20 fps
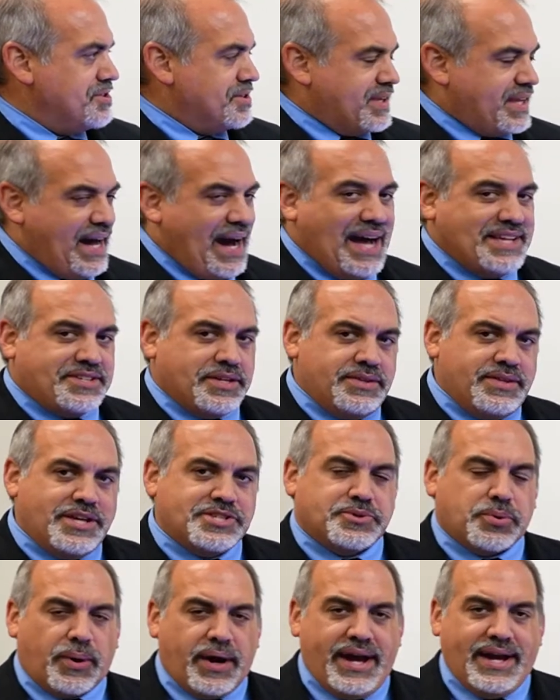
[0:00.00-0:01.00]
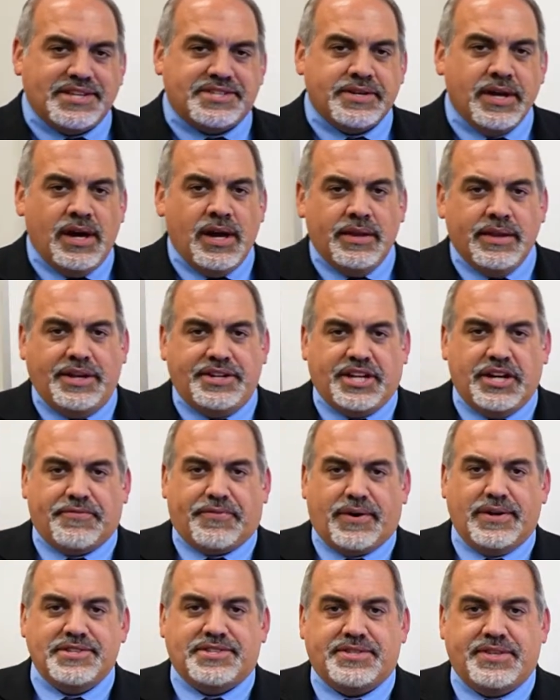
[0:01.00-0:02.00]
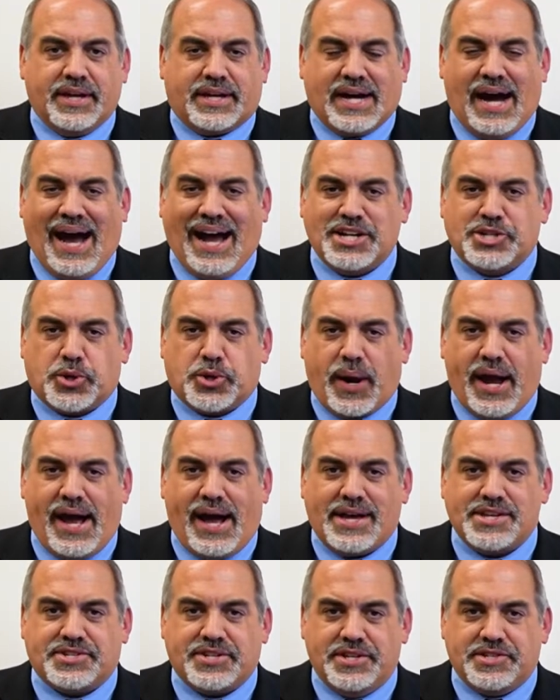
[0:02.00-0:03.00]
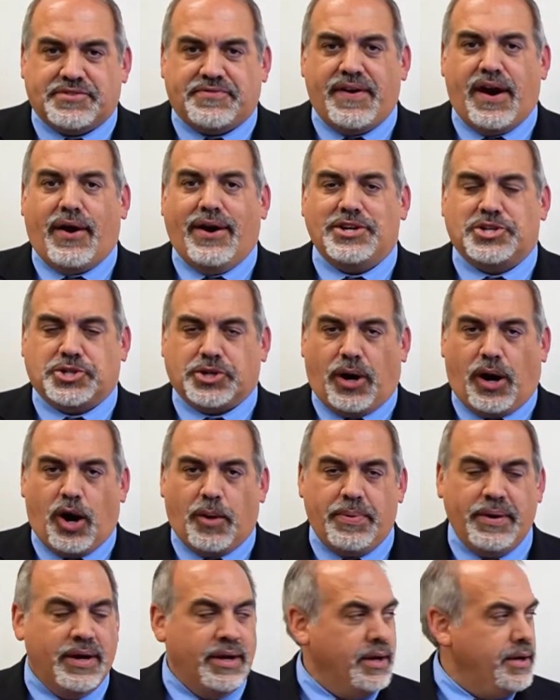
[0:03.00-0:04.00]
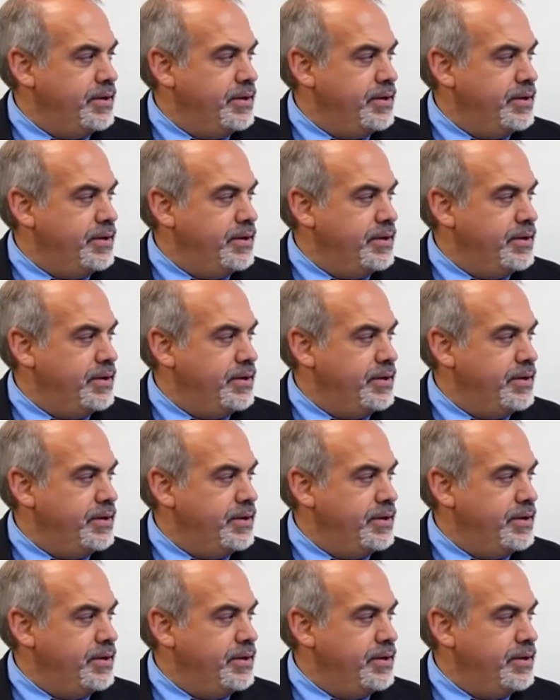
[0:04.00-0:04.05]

So guys, in this race, the difference, the contrast is very sharp.